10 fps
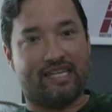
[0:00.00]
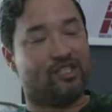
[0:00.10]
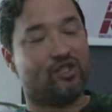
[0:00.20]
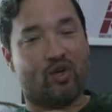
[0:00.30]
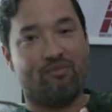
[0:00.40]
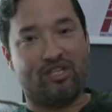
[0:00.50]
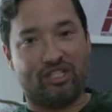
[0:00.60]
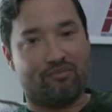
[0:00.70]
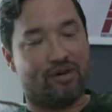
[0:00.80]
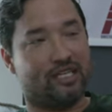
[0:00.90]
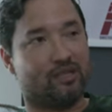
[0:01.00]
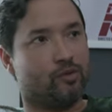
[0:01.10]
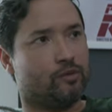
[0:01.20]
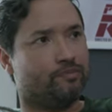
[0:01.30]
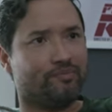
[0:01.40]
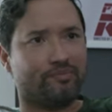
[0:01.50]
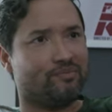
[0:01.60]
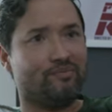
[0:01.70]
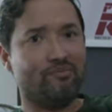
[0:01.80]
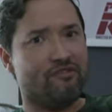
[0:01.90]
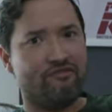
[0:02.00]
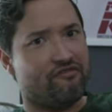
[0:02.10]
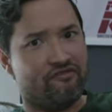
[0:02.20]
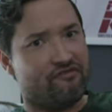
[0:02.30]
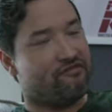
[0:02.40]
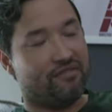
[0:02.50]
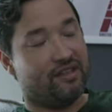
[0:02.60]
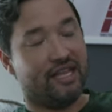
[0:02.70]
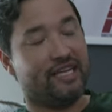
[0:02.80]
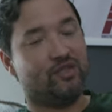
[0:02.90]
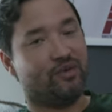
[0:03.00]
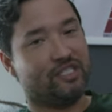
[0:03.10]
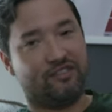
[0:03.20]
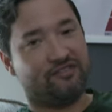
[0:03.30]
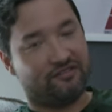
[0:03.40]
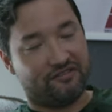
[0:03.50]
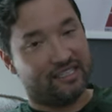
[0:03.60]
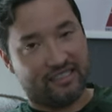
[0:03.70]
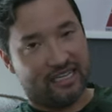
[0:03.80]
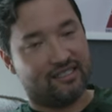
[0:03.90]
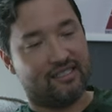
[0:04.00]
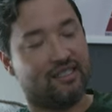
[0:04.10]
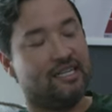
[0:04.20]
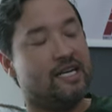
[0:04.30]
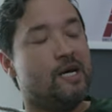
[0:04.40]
I just saw Mission Impossible. The latest one is fantastic.